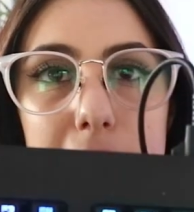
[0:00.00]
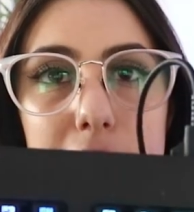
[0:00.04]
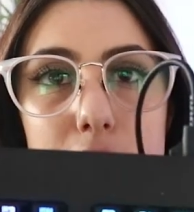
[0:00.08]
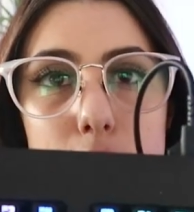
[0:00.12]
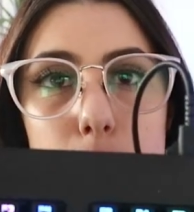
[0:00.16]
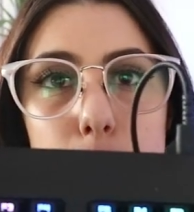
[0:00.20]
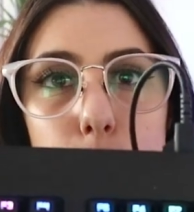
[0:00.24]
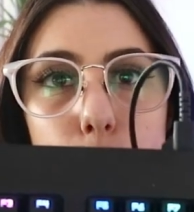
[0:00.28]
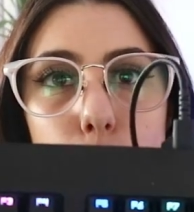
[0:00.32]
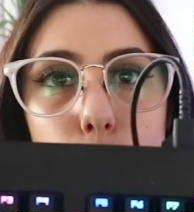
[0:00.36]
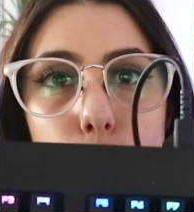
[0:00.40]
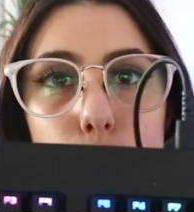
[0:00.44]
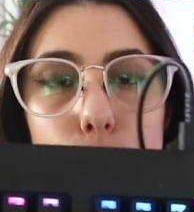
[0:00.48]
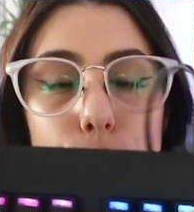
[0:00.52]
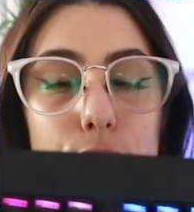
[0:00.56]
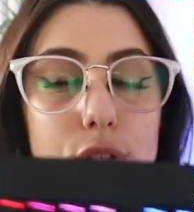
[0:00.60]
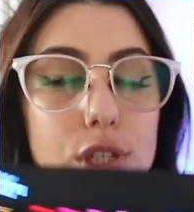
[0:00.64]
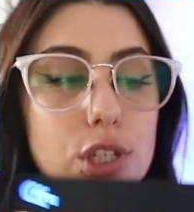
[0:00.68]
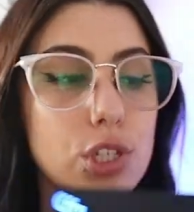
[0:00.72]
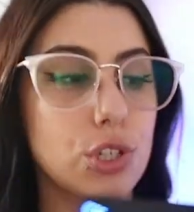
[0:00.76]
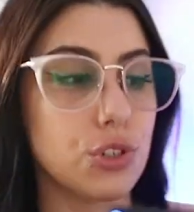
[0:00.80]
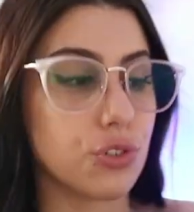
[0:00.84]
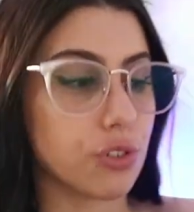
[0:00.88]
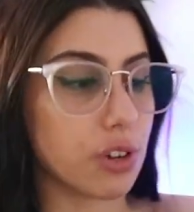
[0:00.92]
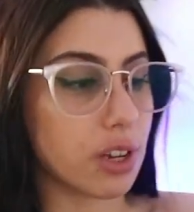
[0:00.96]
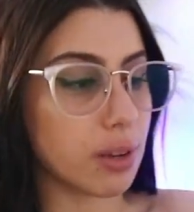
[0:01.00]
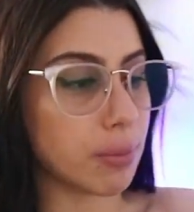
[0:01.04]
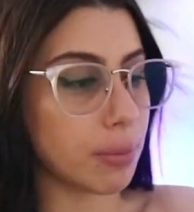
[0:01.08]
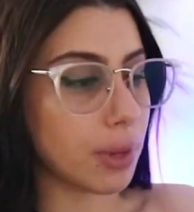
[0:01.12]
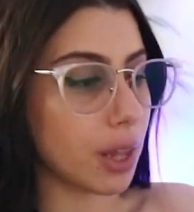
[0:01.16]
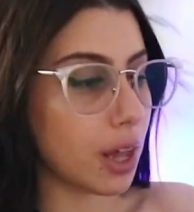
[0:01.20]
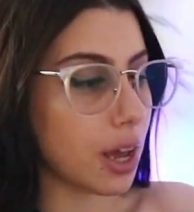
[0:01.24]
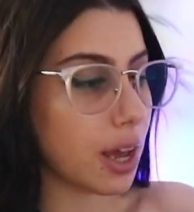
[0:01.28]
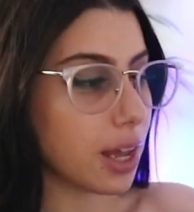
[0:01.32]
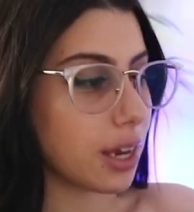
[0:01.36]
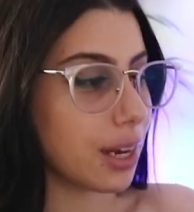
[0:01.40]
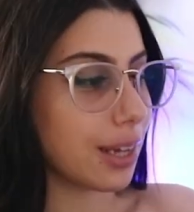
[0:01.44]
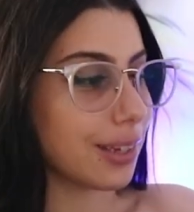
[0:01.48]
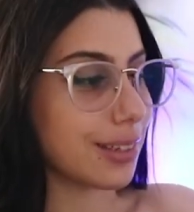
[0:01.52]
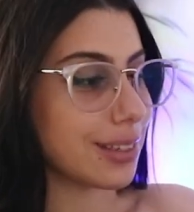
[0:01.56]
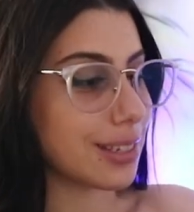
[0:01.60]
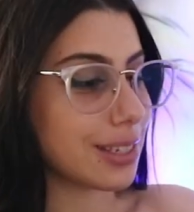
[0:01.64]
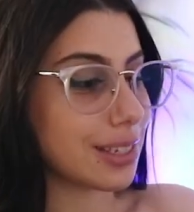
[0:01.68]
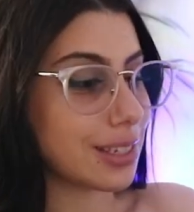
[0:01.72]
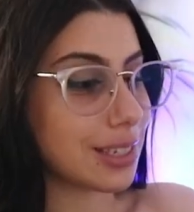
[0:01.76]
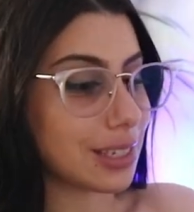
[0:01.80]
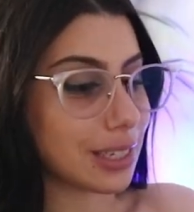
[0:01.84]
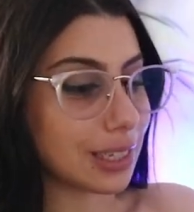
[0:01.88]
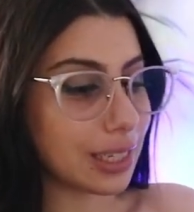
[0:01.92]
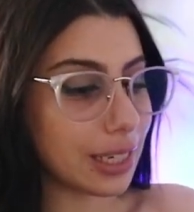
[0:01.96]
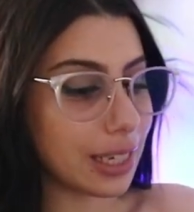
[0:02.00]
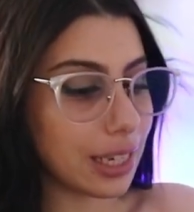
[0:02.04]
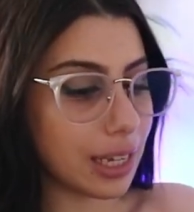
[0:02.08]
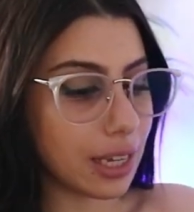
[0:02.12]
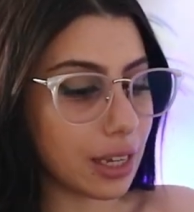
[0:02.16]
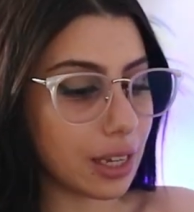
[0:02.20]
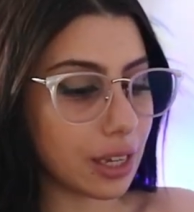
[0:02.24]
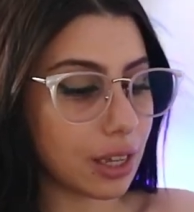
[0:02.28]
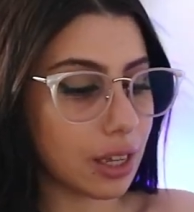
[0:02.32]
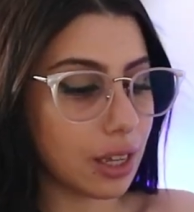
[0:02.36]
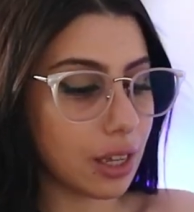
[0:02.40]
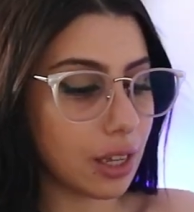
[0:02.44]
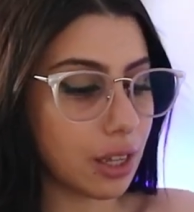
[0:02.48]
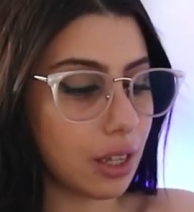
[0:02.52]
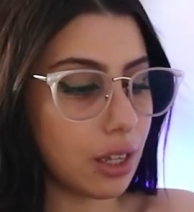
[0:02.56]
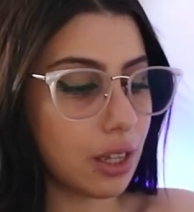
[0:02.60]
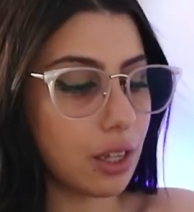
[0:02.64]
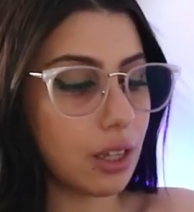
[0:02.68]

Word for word: much more streamlined and sleek.